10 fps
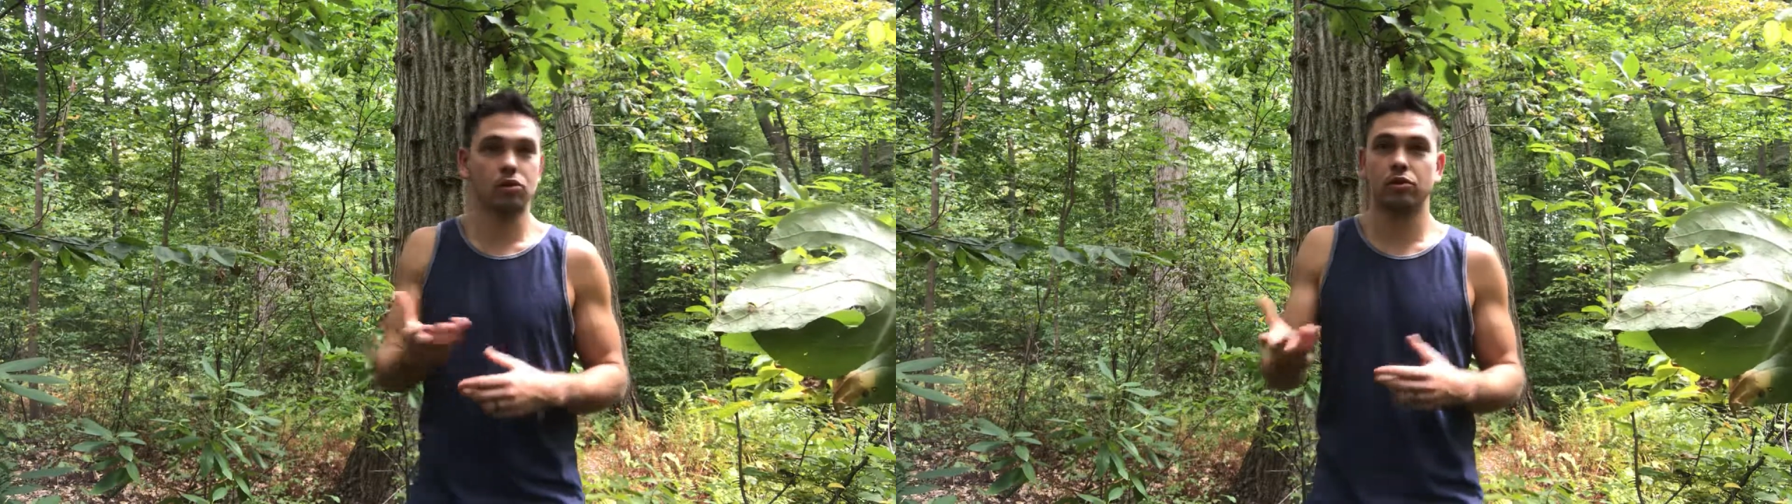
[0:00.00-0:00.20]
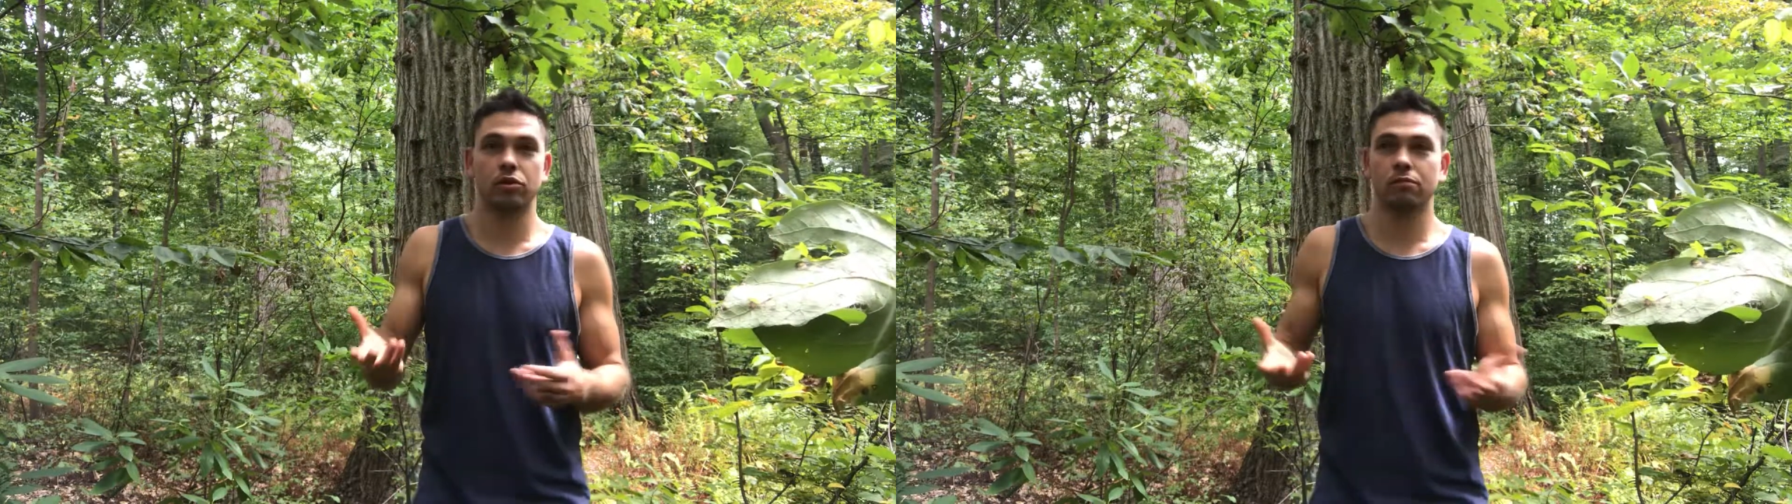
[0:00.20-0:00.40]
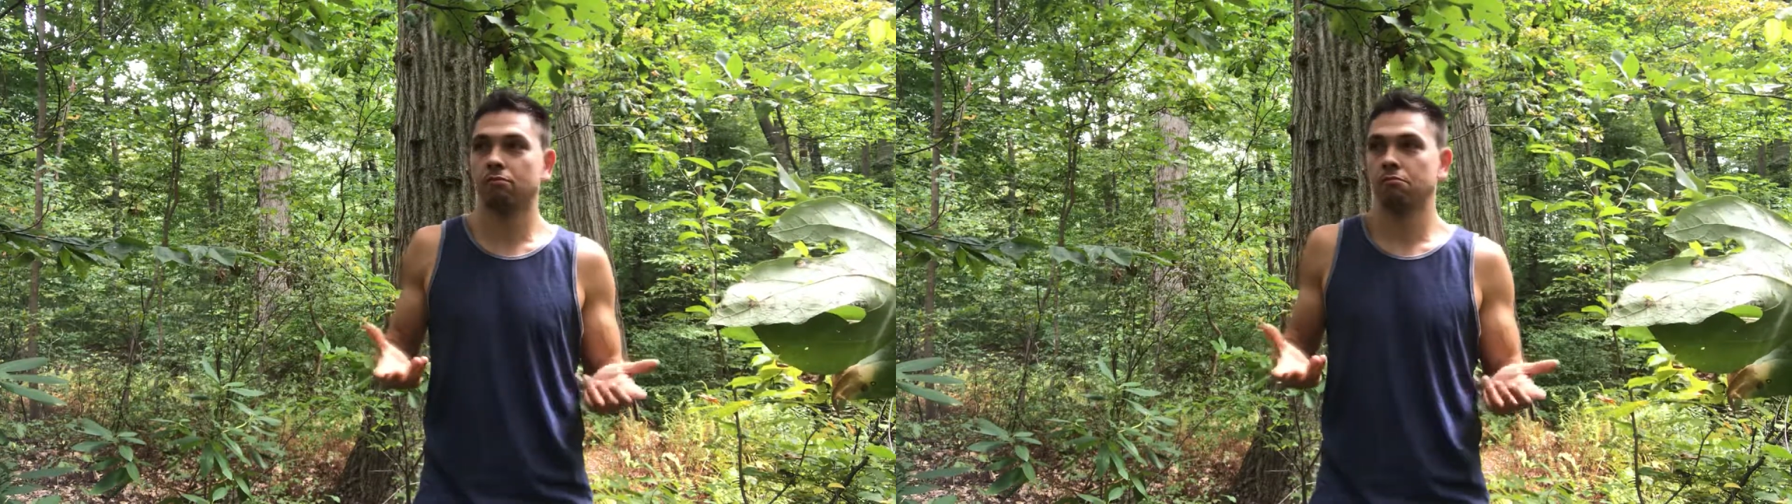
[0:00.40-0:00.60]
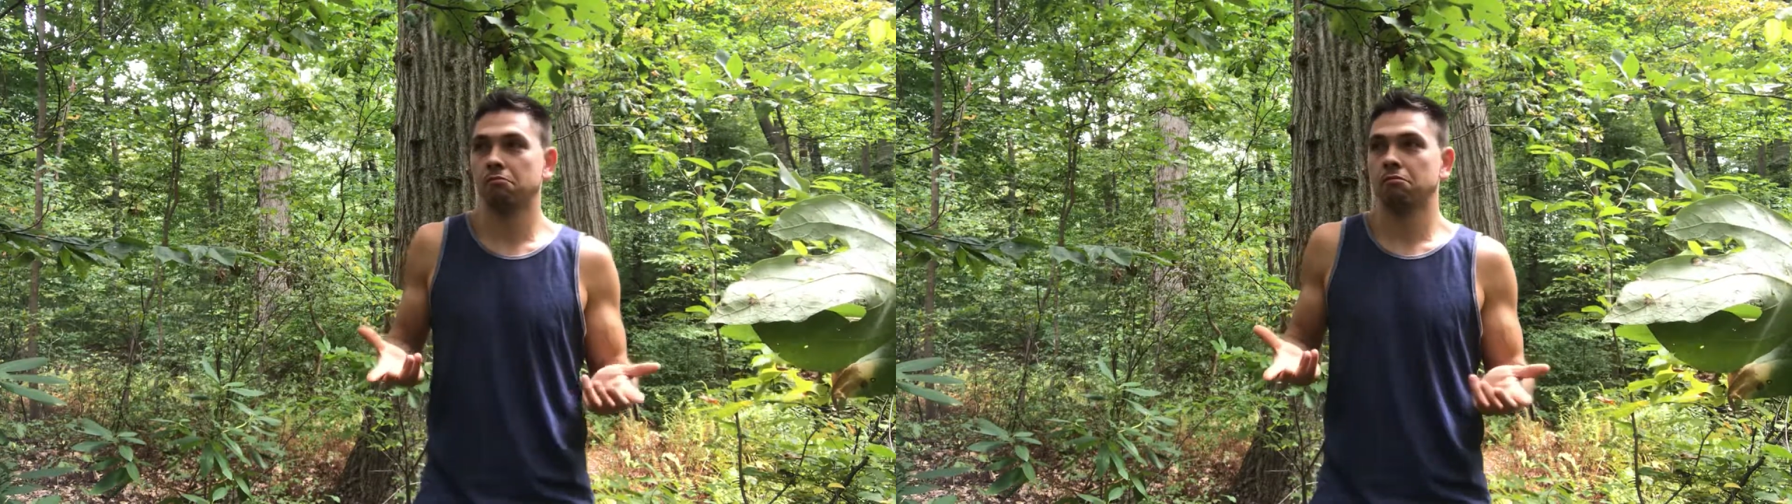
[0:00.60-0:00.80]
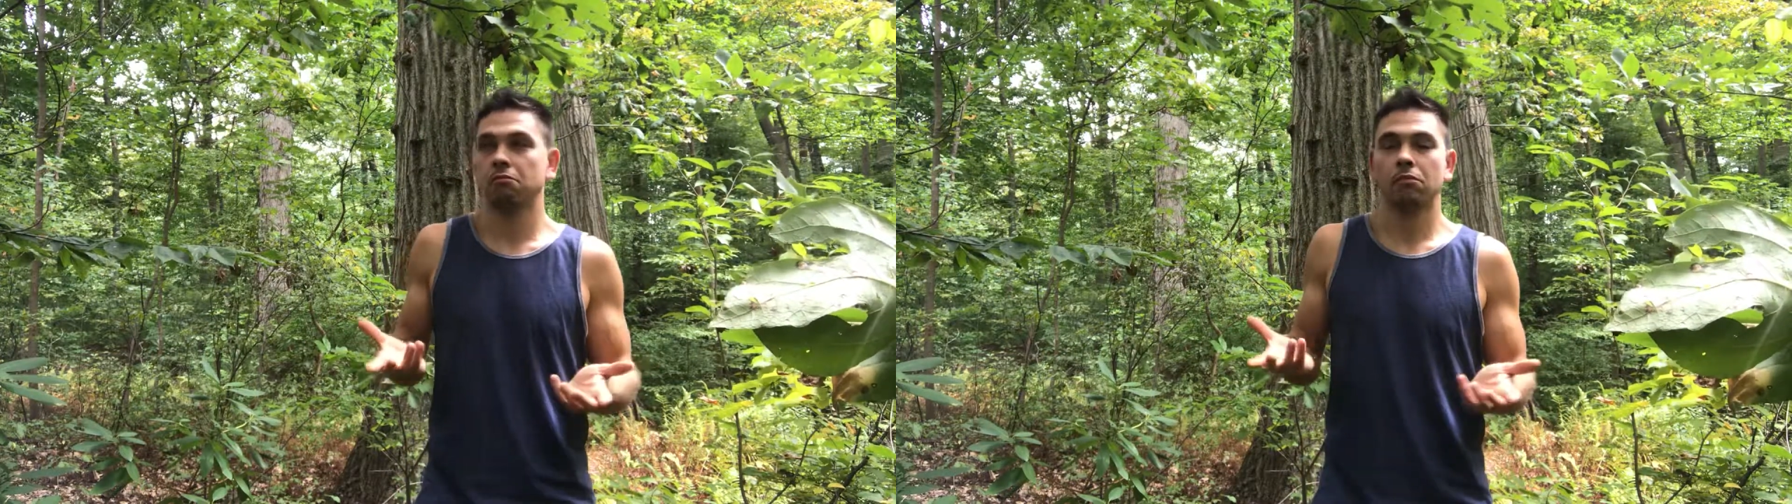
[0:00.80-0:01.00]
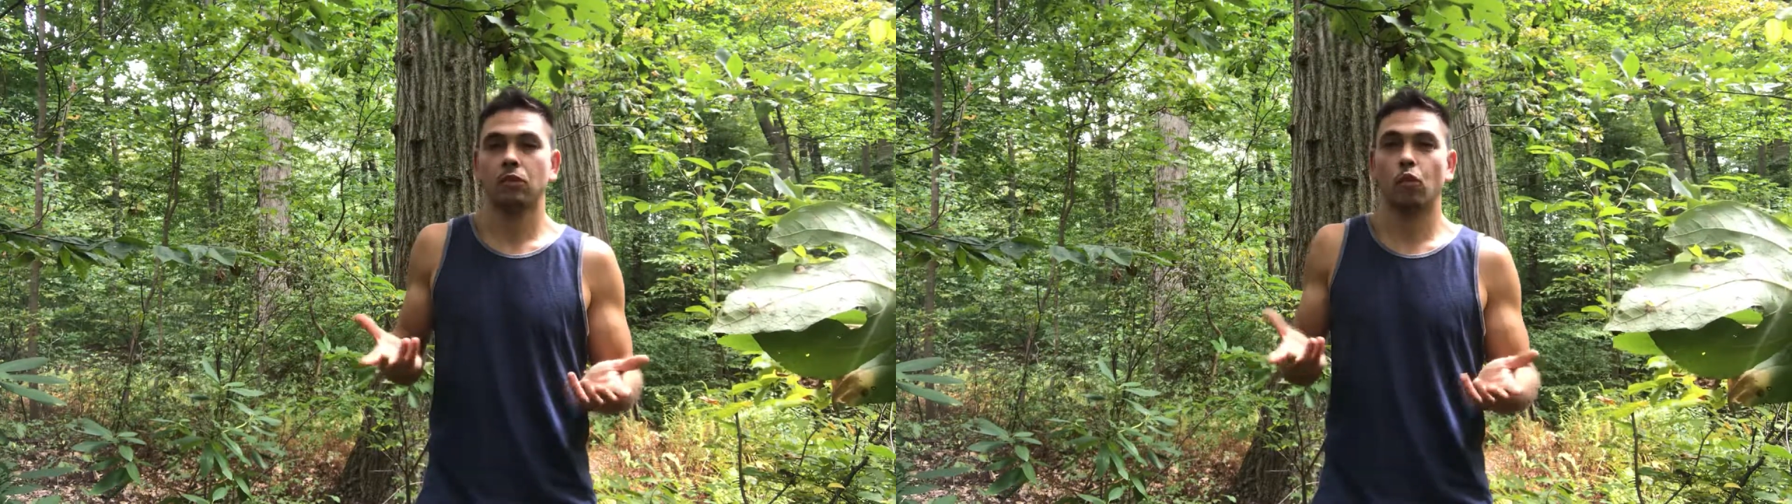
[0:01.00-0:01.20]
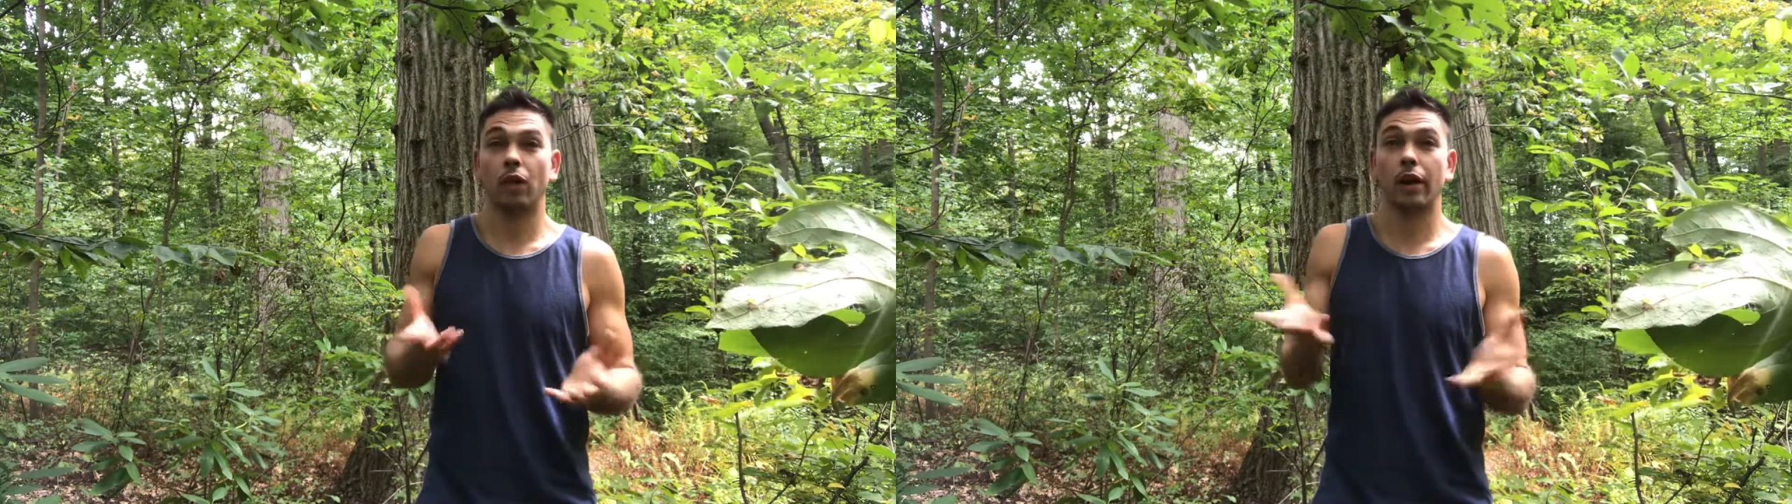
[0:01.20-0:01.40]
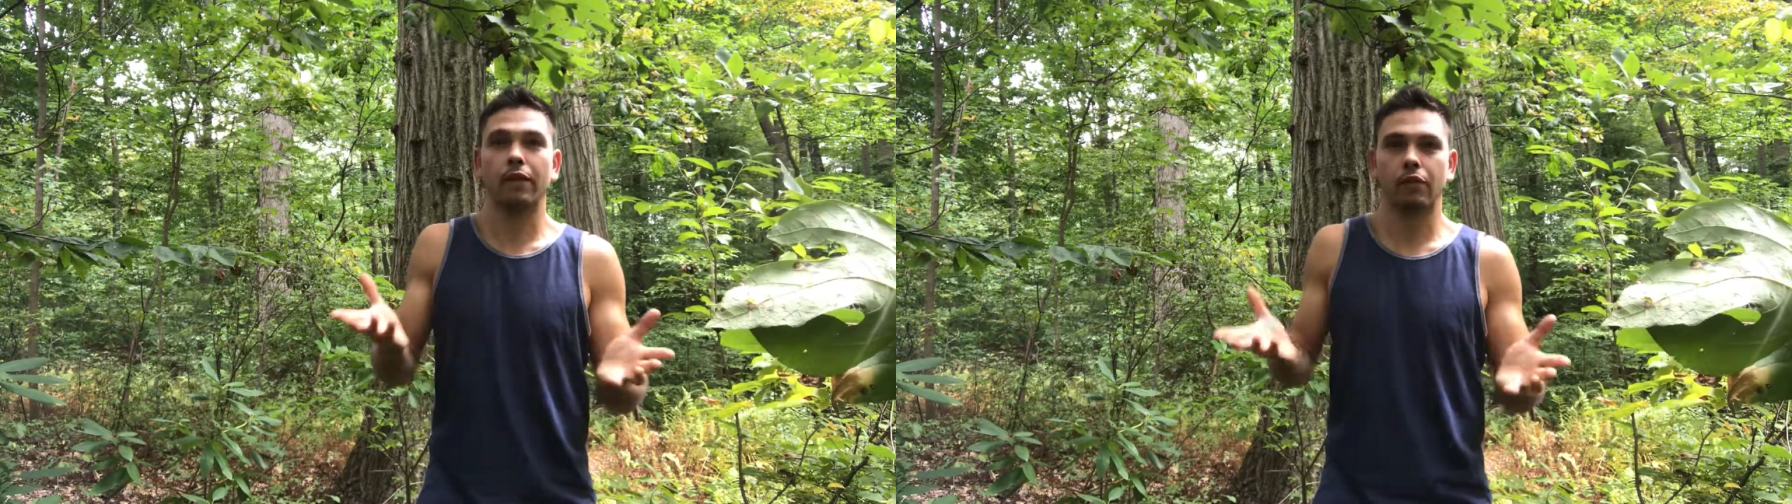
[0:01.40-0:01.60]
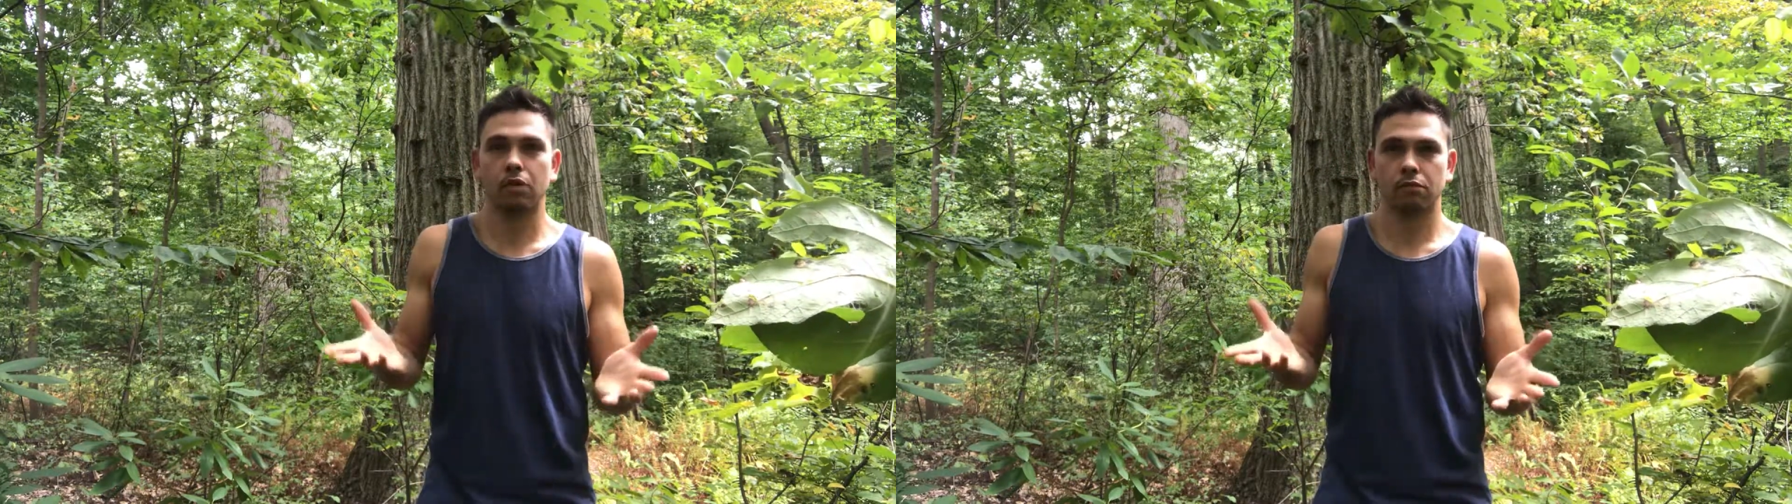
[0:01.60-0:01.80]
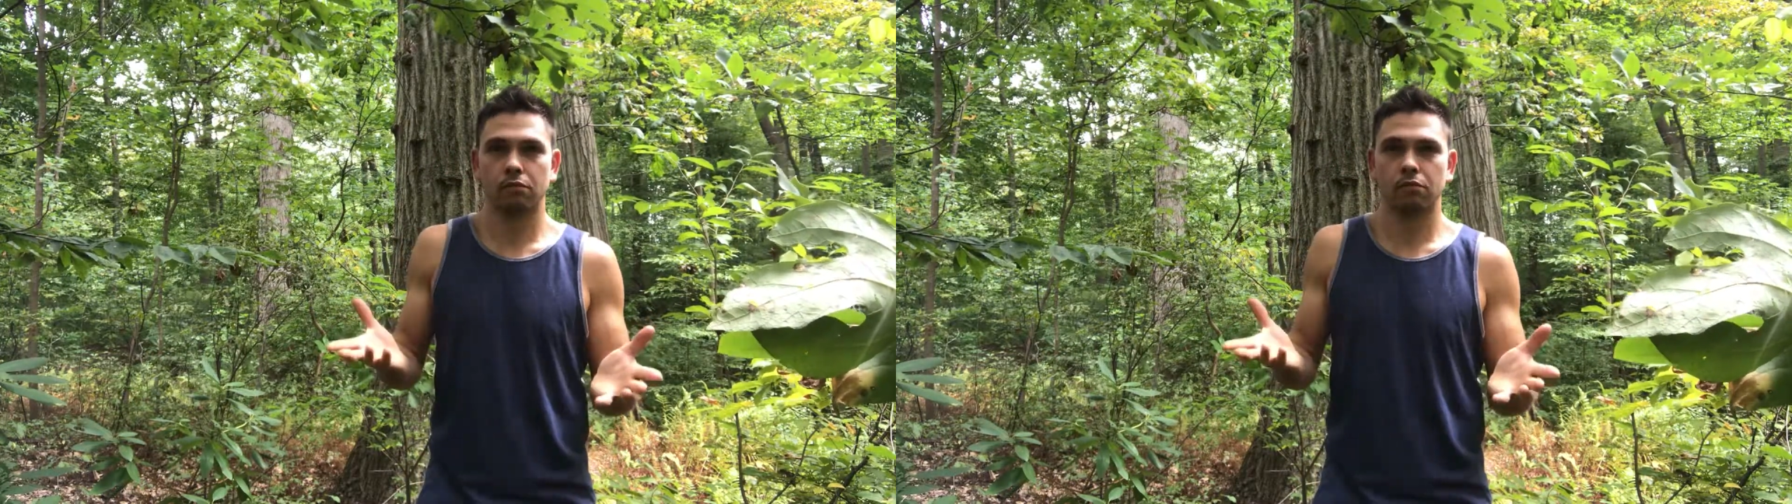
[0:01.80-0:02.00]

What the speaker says: just whatever.